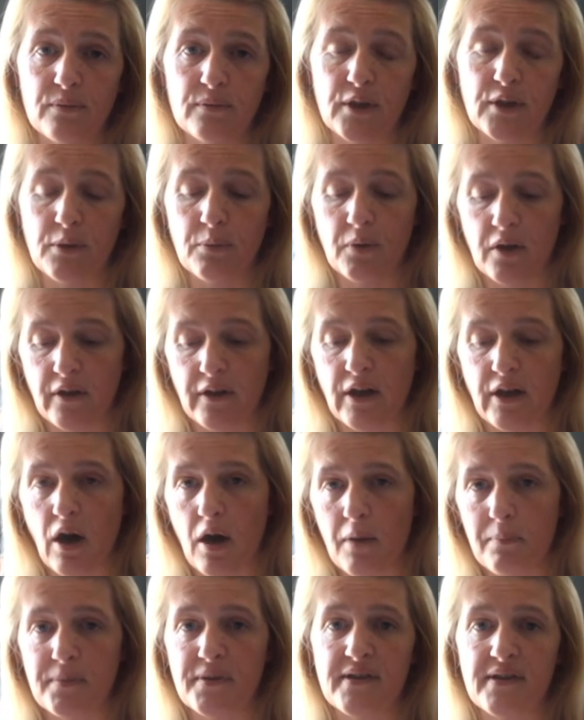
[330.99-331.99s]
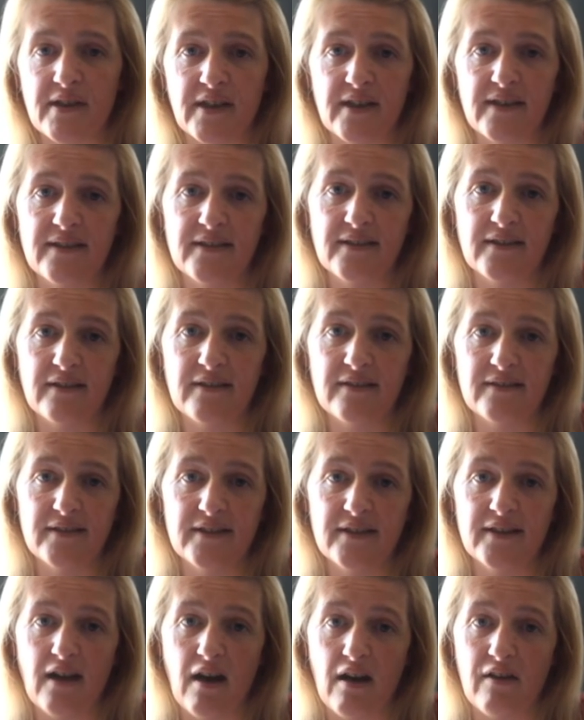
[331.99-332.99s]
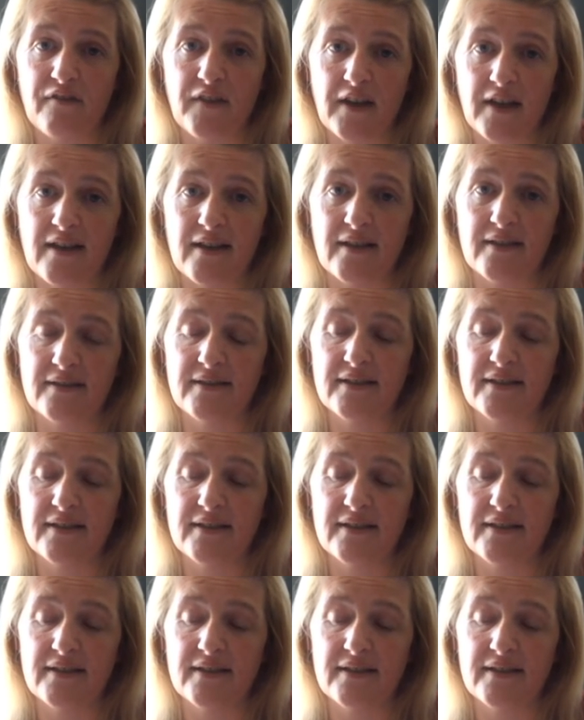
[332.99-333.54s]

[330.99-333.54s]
You are the opposite of that.